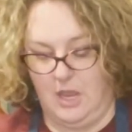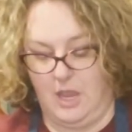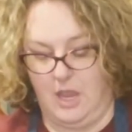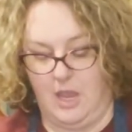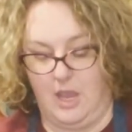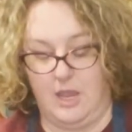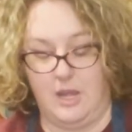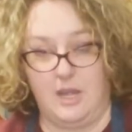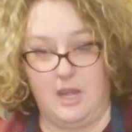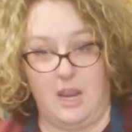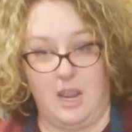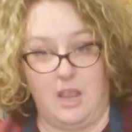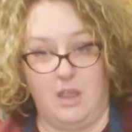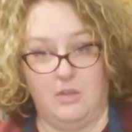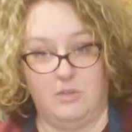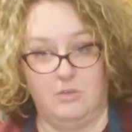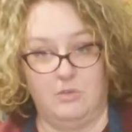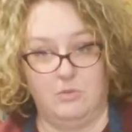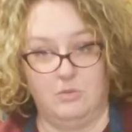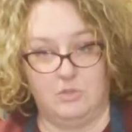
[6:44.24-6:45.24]

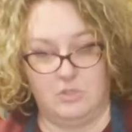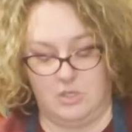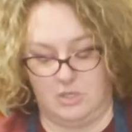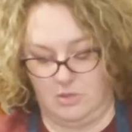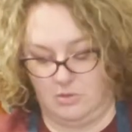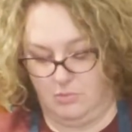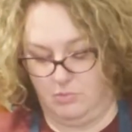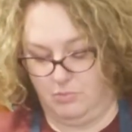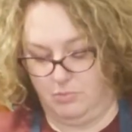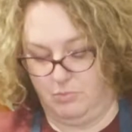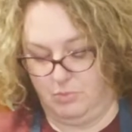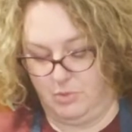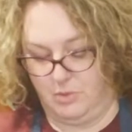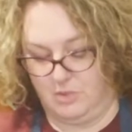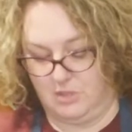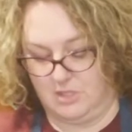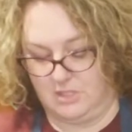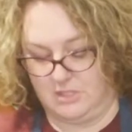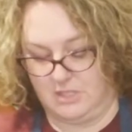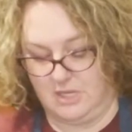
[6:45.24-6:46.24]
now to
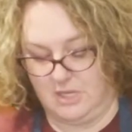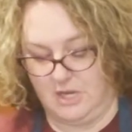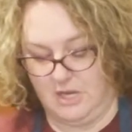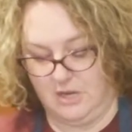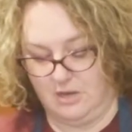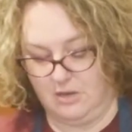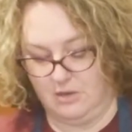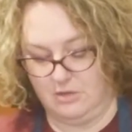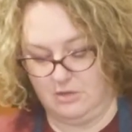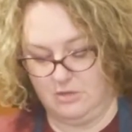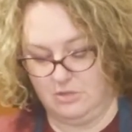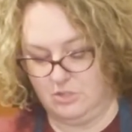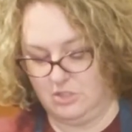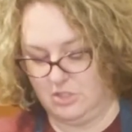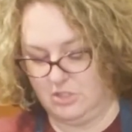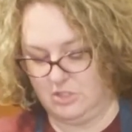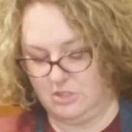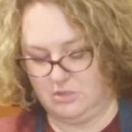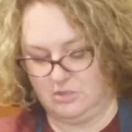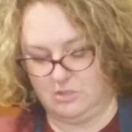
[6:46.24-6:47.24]
put this in here,
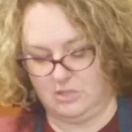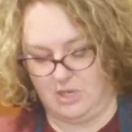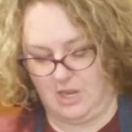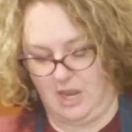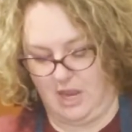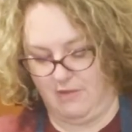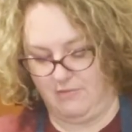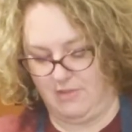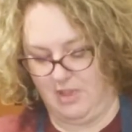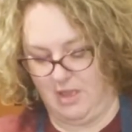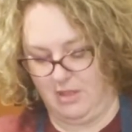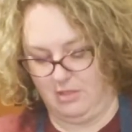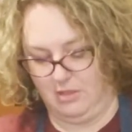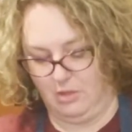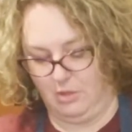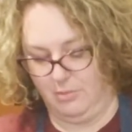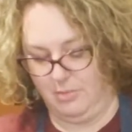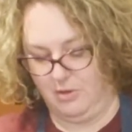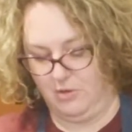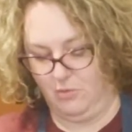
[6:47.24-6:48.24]
just to have that
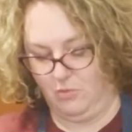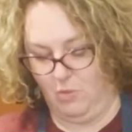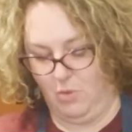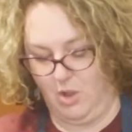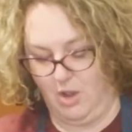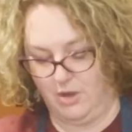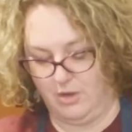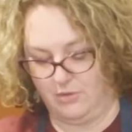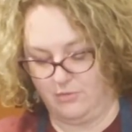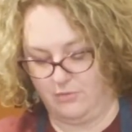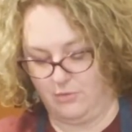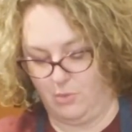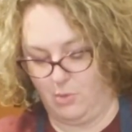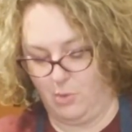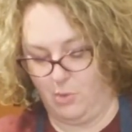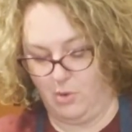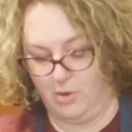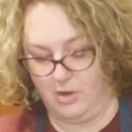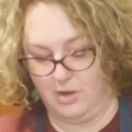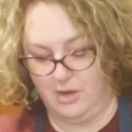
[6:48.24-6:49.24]
little bit of water
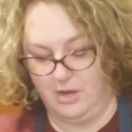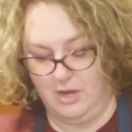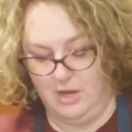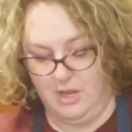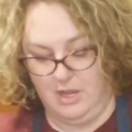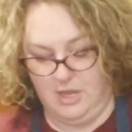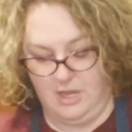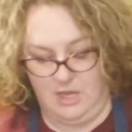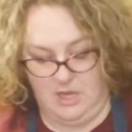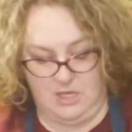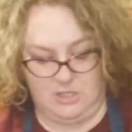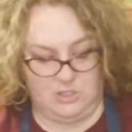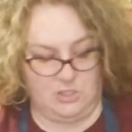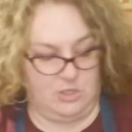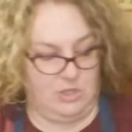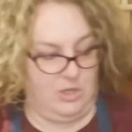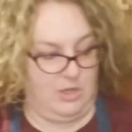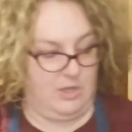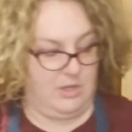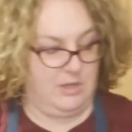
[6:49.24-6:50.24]
for it to
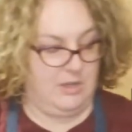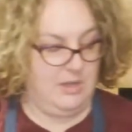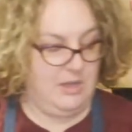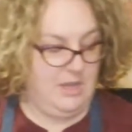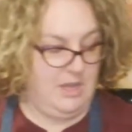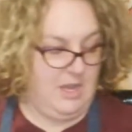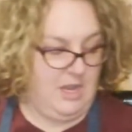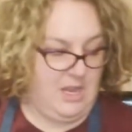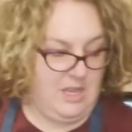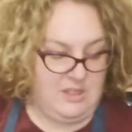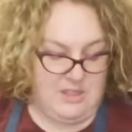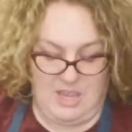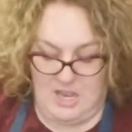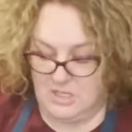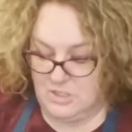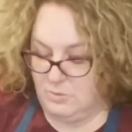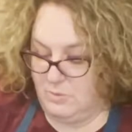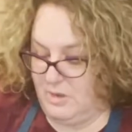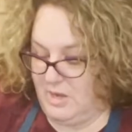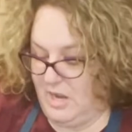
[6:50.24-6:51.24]
cook. And
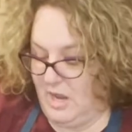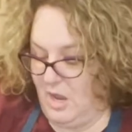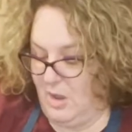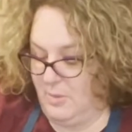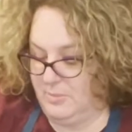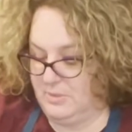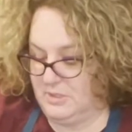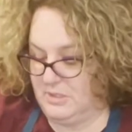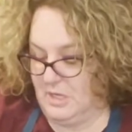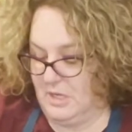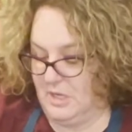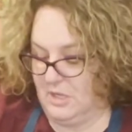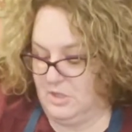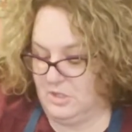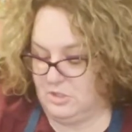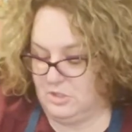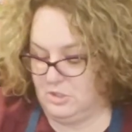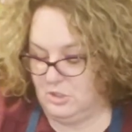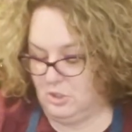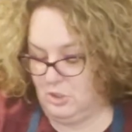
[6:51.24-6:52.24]
that's what helps
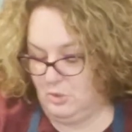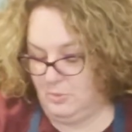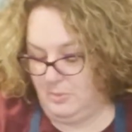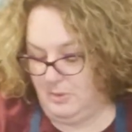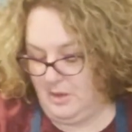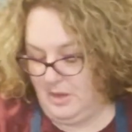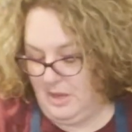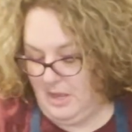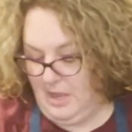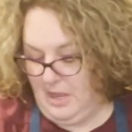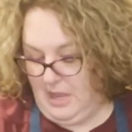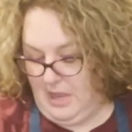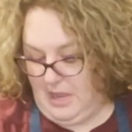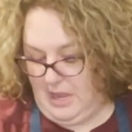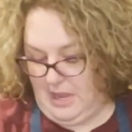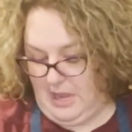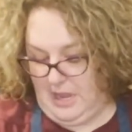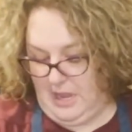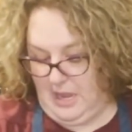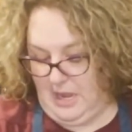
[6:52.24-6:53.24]
the soup
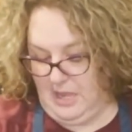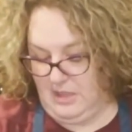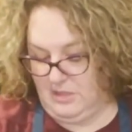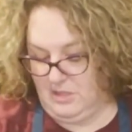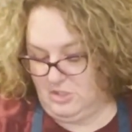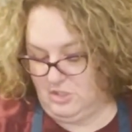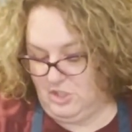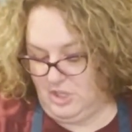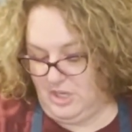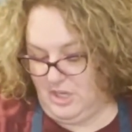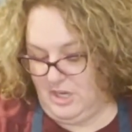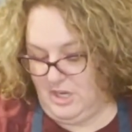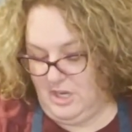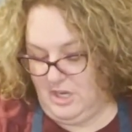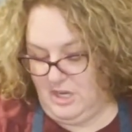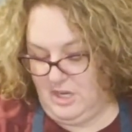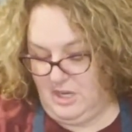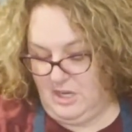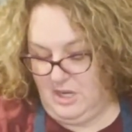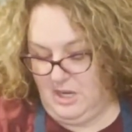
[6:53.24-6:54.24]
and the
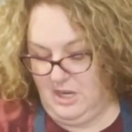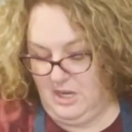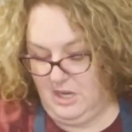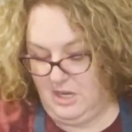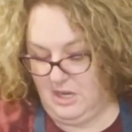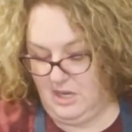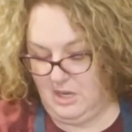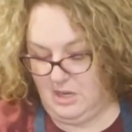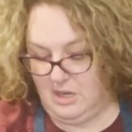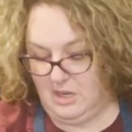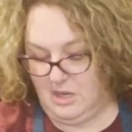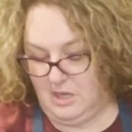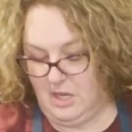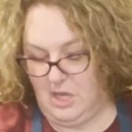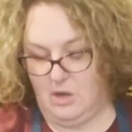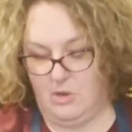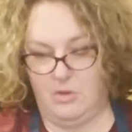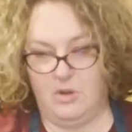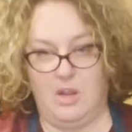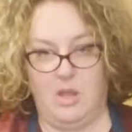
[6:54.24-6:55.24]
chicken,
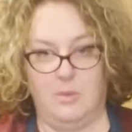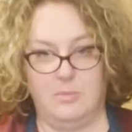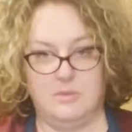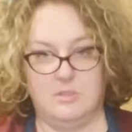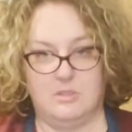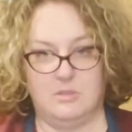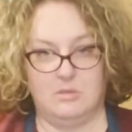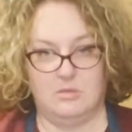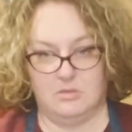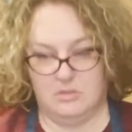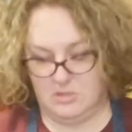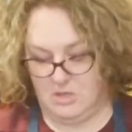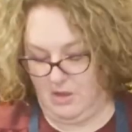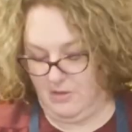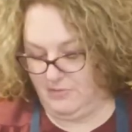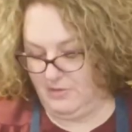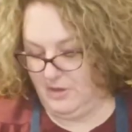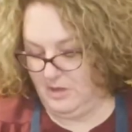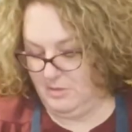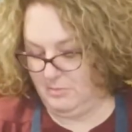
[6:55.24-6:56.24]
you know, it helps
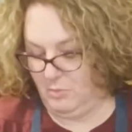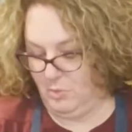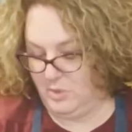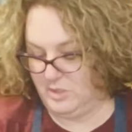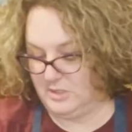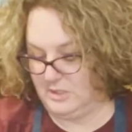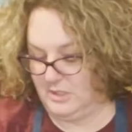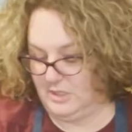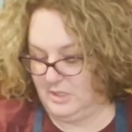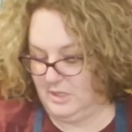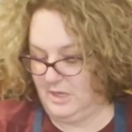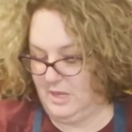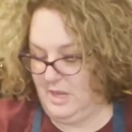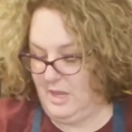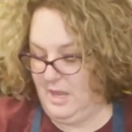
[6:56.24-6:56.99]
soften it, moisten it.